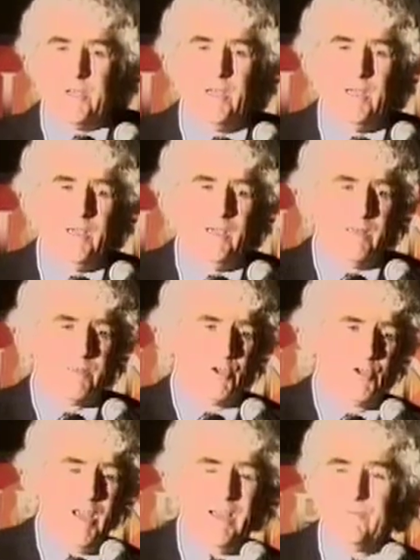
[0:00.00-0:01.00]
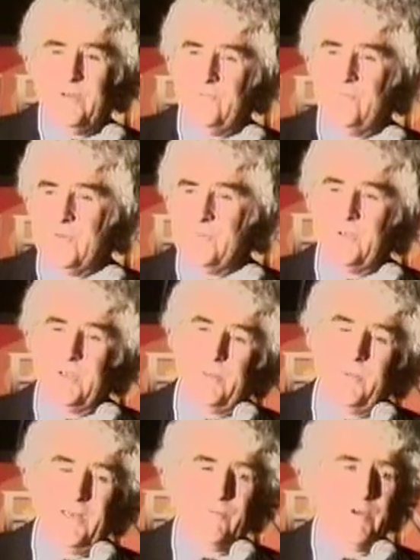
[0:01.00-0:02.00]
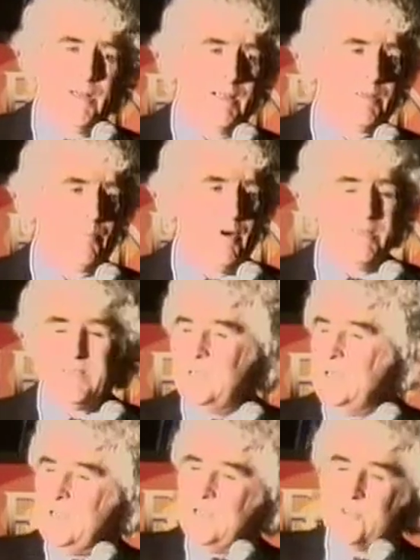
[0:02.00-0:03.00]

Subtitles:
And it's a check written from the Committee to Re-elect the President.